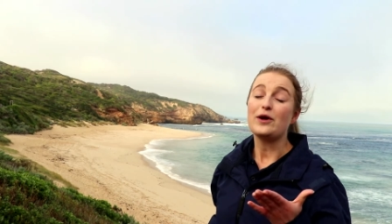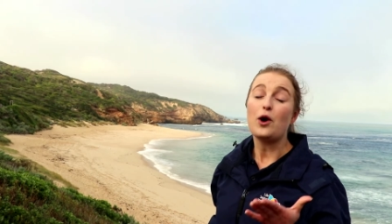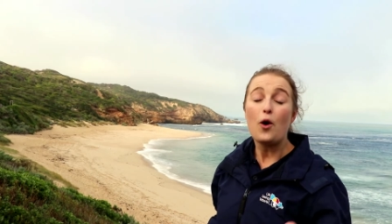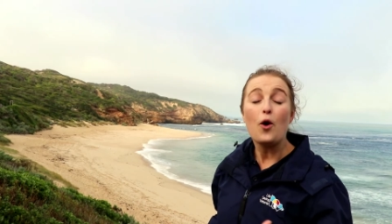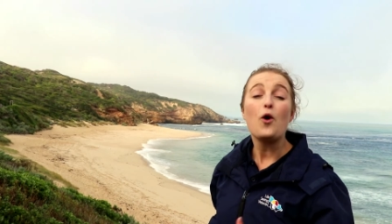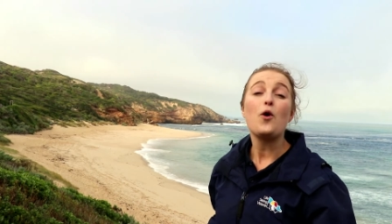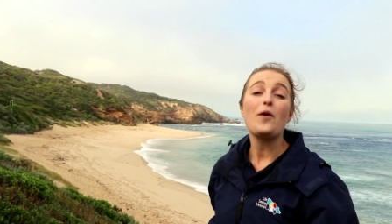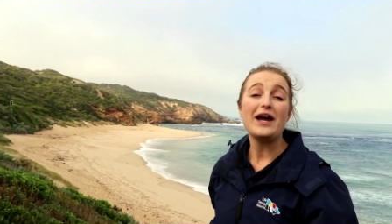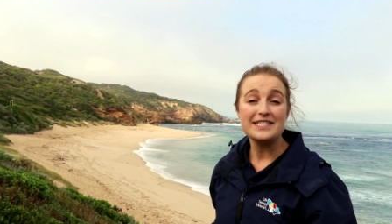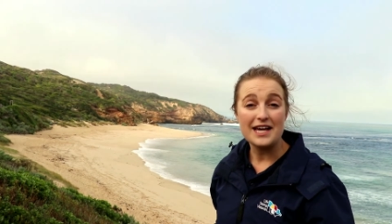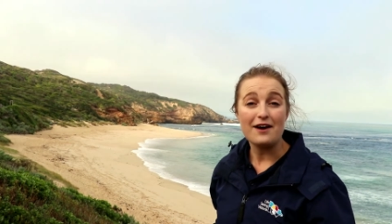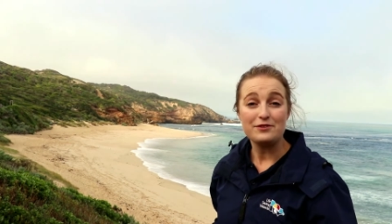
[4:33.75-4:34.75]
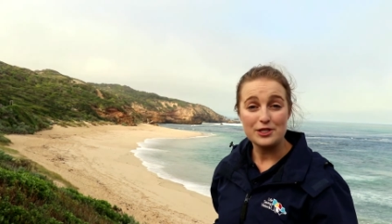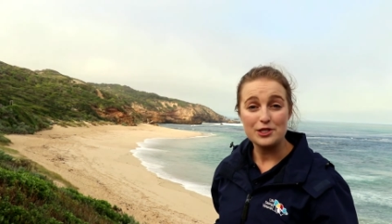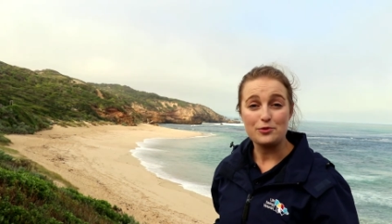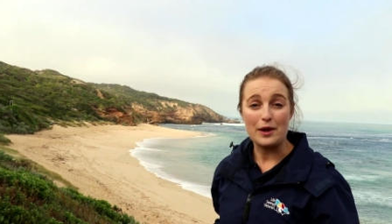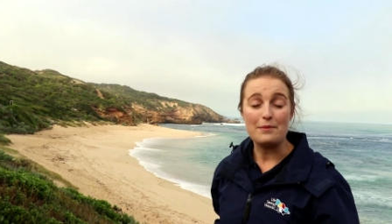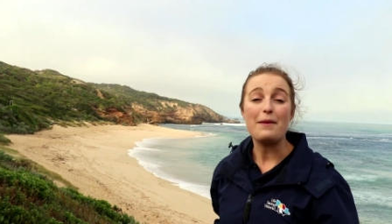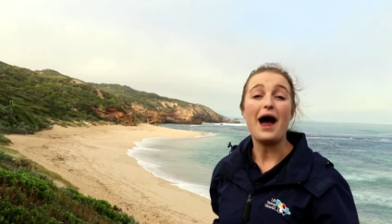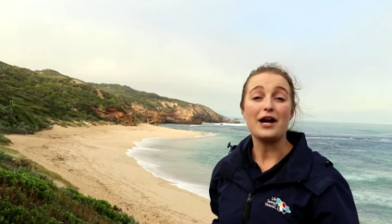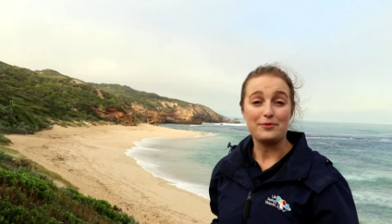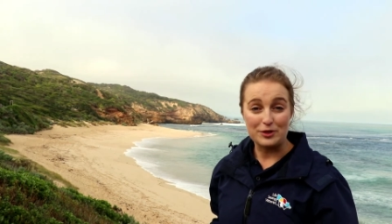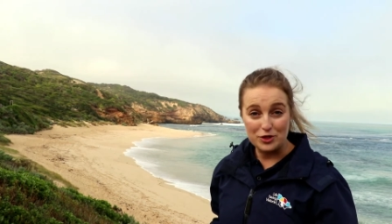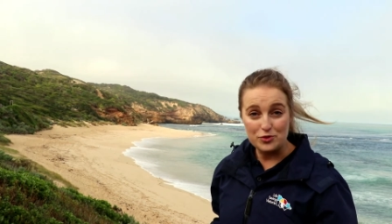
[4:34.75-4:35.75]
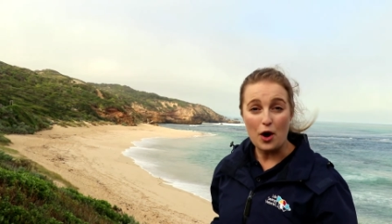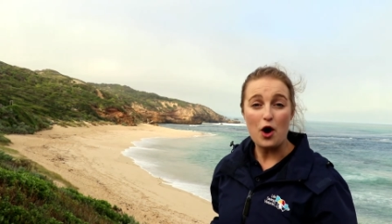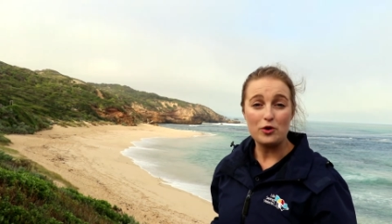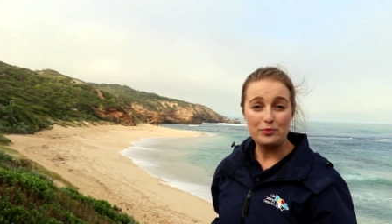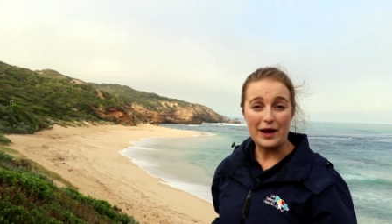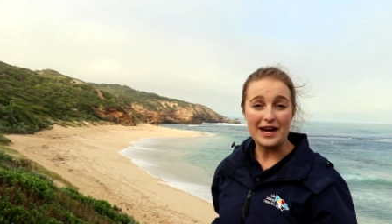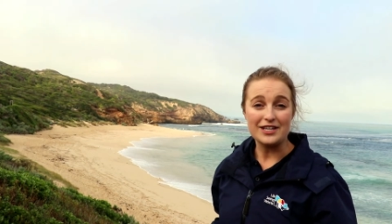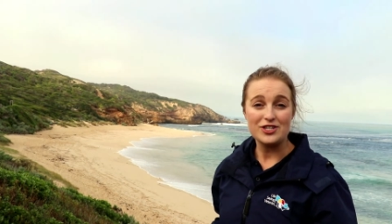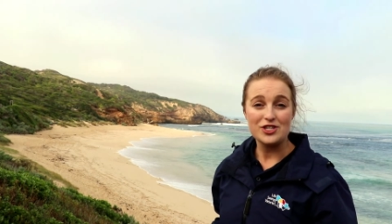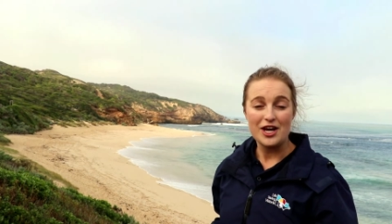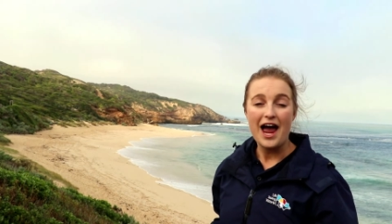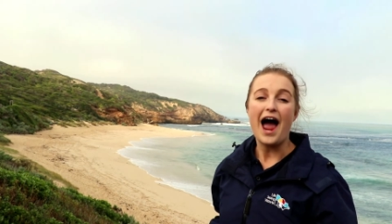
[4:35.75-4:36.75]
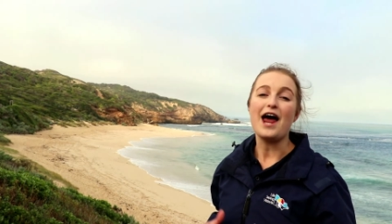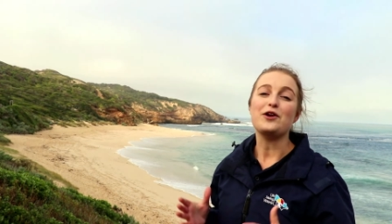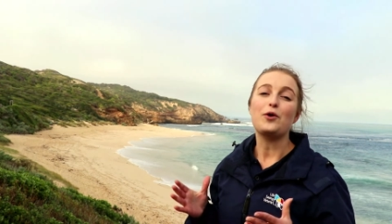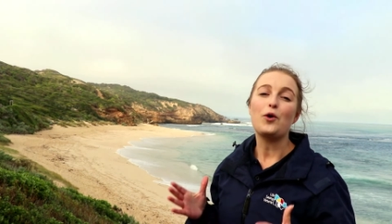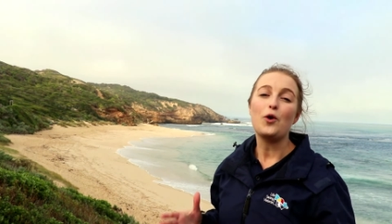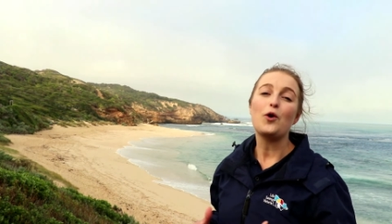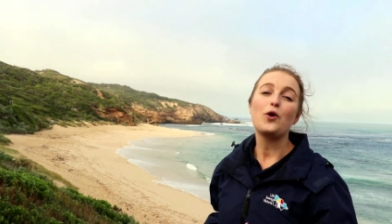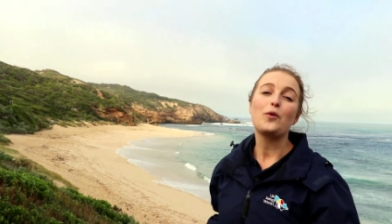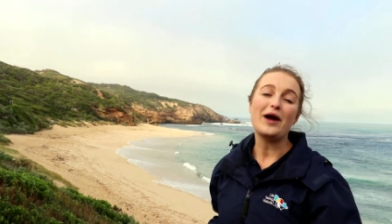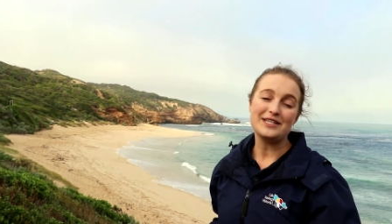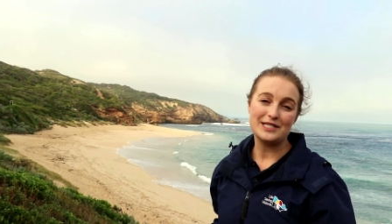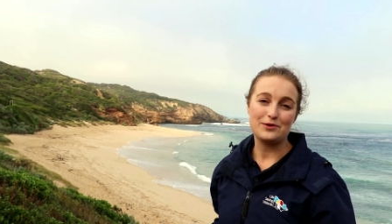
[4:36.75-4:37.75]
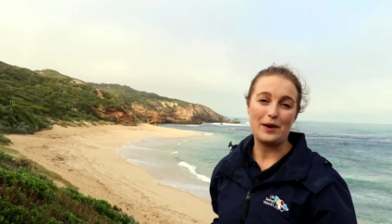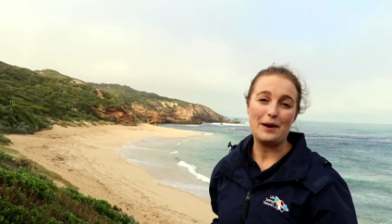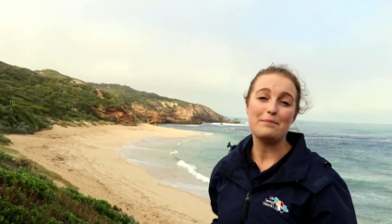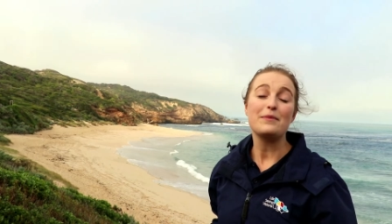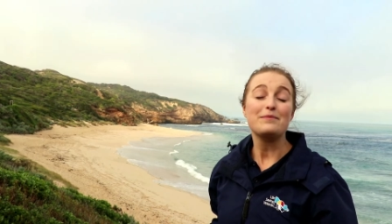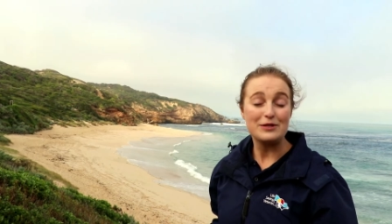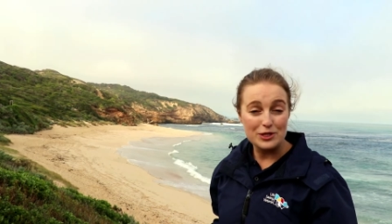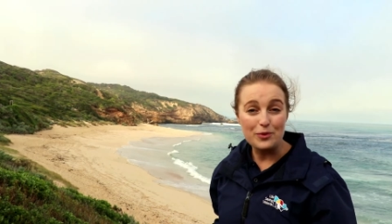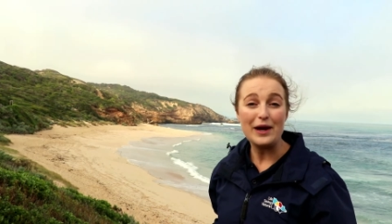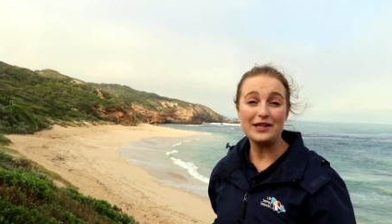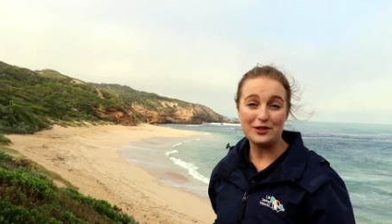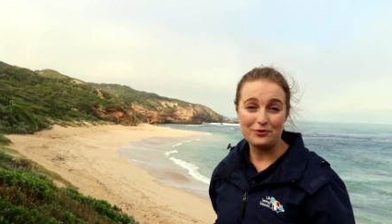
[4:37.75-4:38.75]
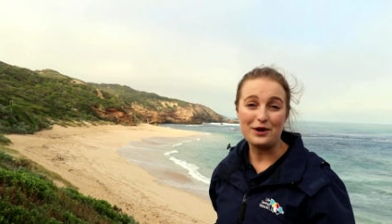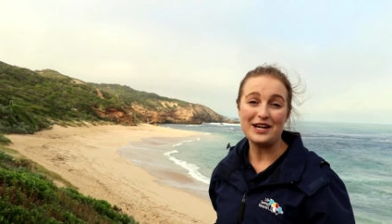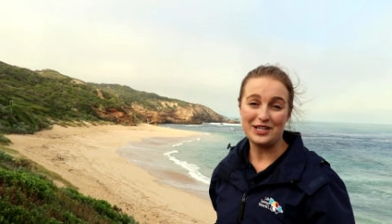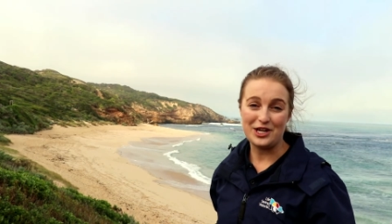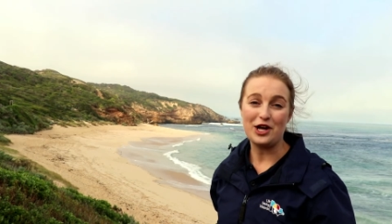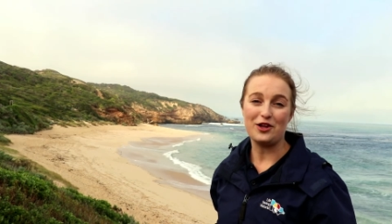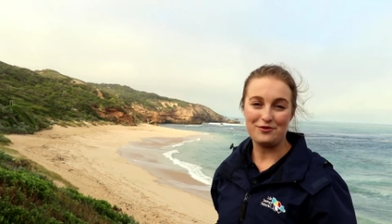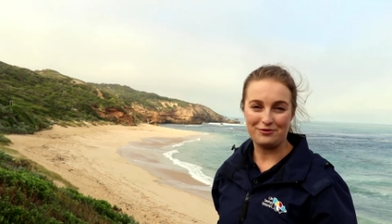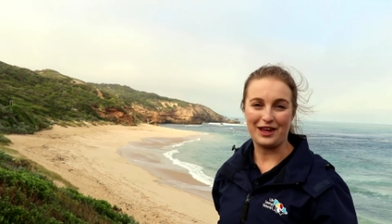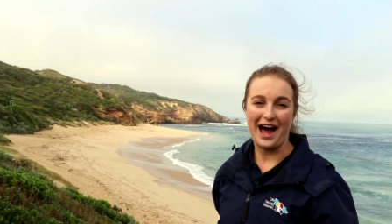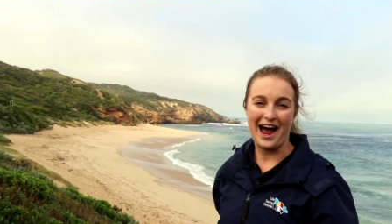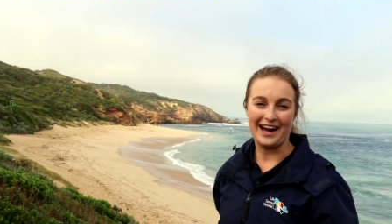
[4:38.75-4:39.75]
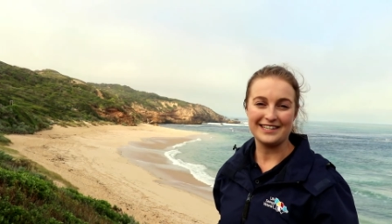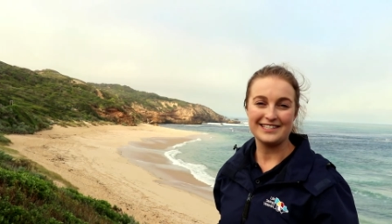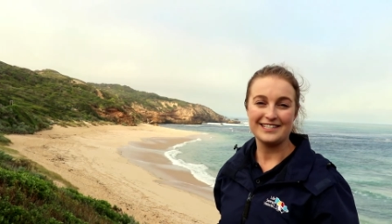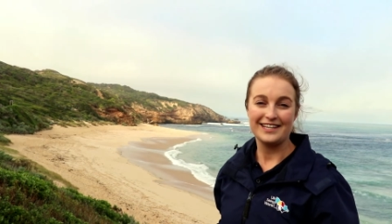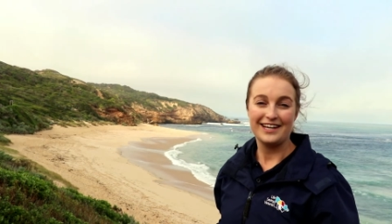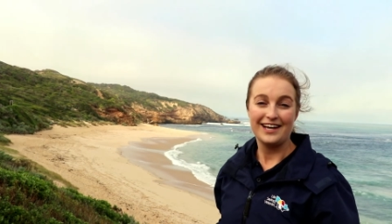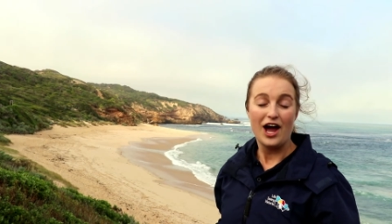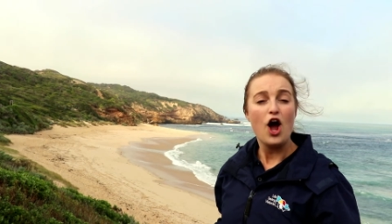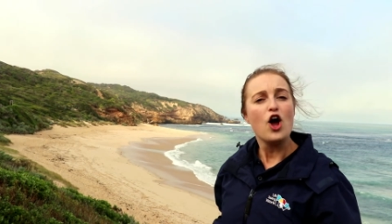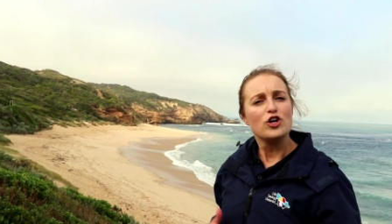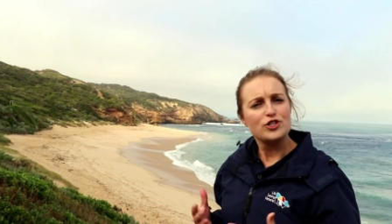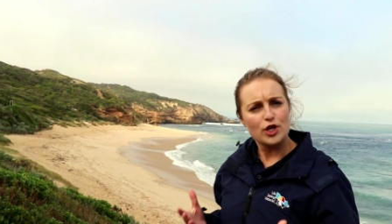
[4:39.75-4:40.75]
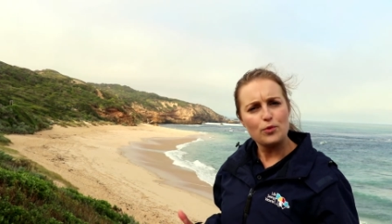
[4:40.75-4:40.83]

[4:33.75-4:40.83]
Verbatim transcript: we always have to swim at a patrolled beach and always swim between the red and yellow flags.